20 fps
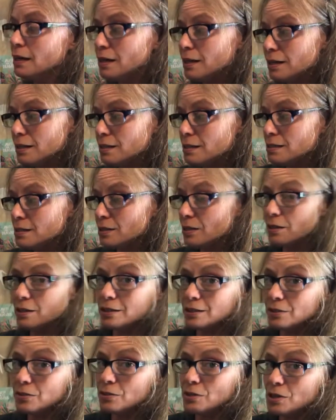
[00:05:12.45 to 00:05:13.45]
Anna's
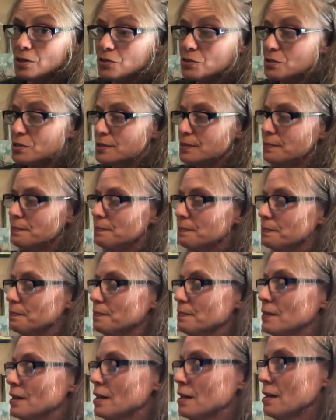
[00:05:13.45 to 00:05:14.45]
garden grows.
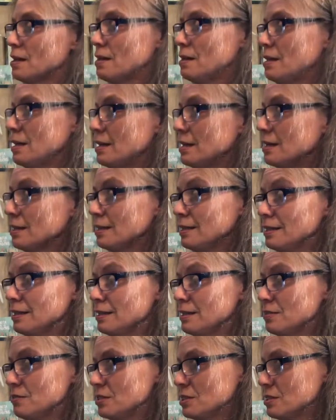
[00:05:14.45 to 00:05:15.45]
Thinning
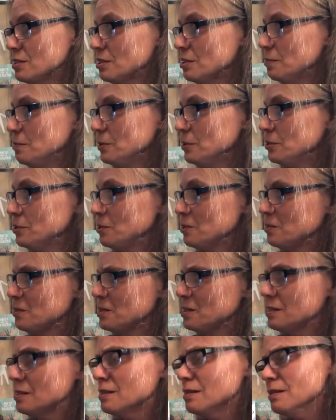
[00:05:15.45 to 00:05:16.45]
leaves, dull
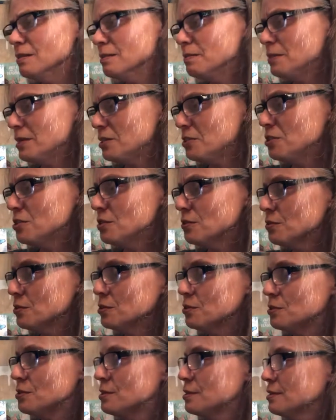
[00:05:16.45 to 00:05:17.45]
blooms, pinched
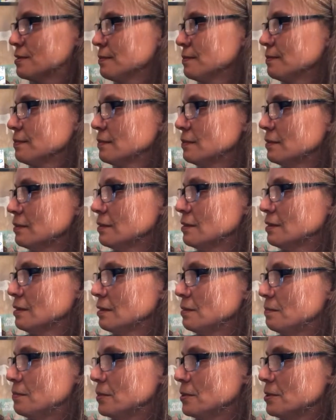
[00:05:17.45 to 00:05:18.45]
fruits.
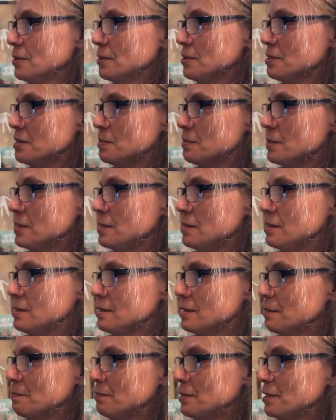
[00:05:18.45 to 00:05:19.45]
Birds,
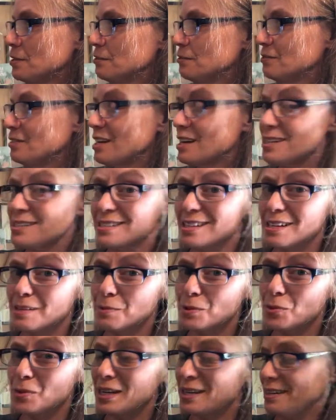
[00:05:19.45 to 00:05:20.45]
bees, and butterflies
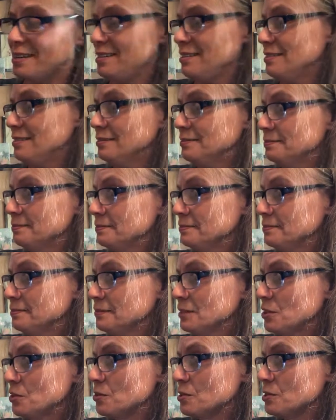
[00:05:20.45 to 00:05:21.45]
hum away.
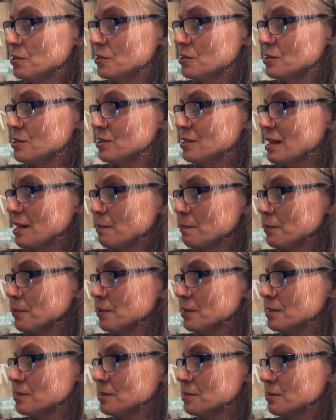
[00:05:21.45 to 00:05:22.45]
Critters
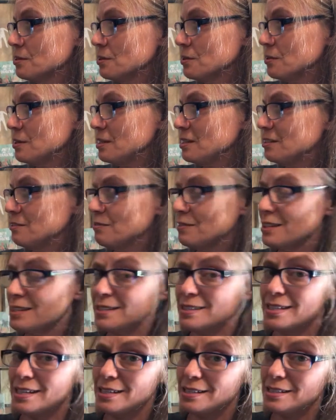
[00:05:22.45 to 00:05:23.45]
scamper and scurry to
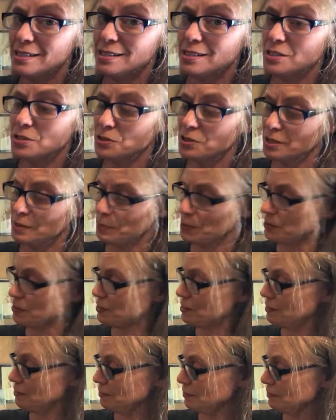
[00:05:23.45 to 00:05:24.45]
find tastier
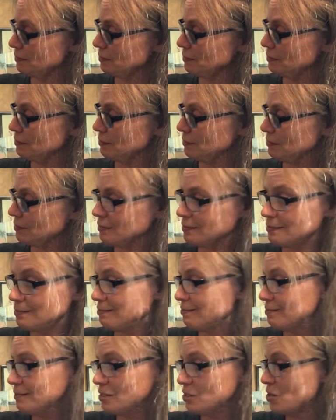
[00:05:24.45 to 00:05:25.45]
nibbles.
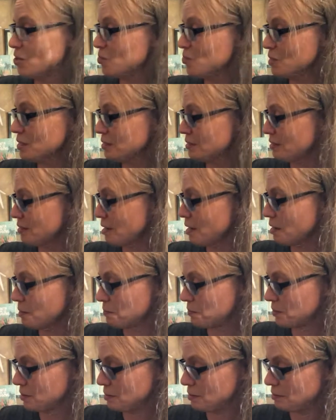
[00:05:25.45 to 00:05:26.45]
No one
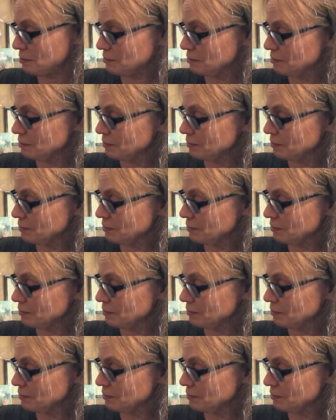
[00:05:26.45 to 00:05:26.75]
stops.